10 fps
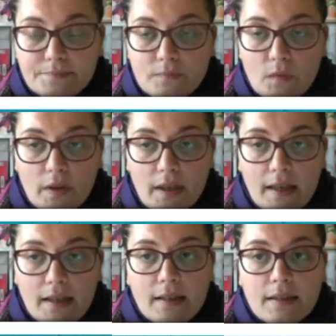
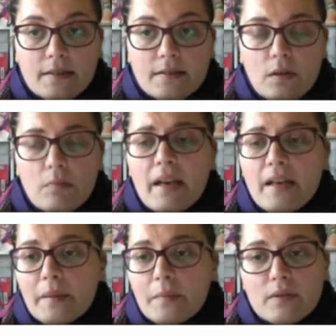Okay, so
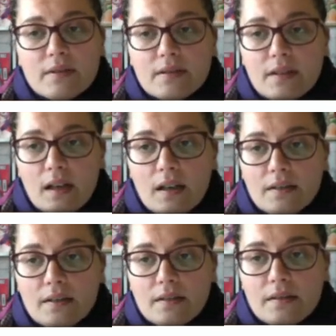many people
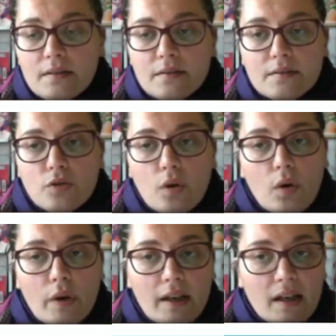start
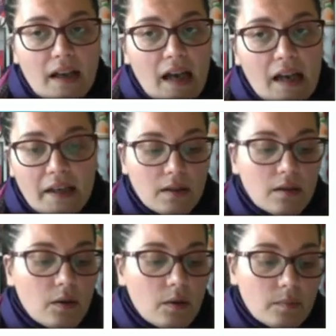drawing an eye
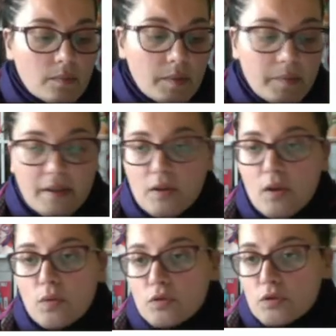or maybe a
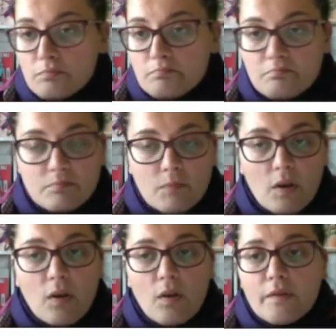nose,
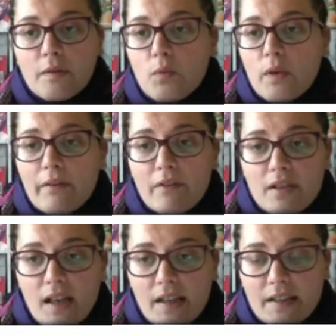or from wherever
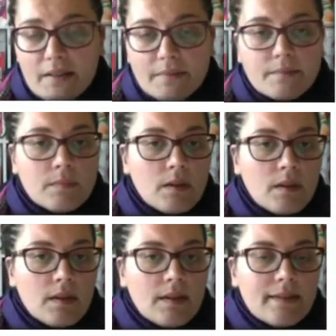they like.
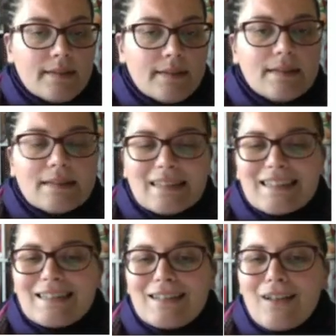This
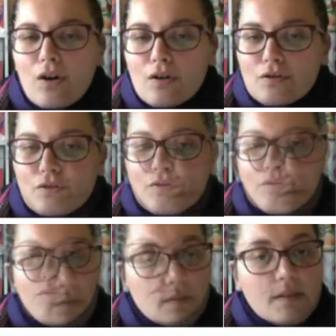is not
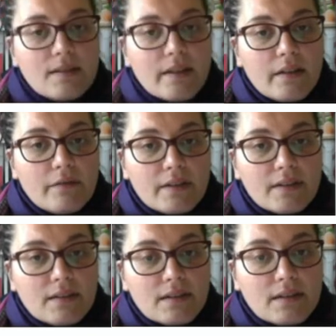the
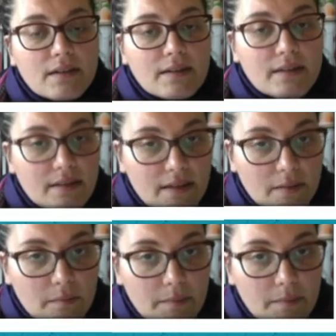safest system.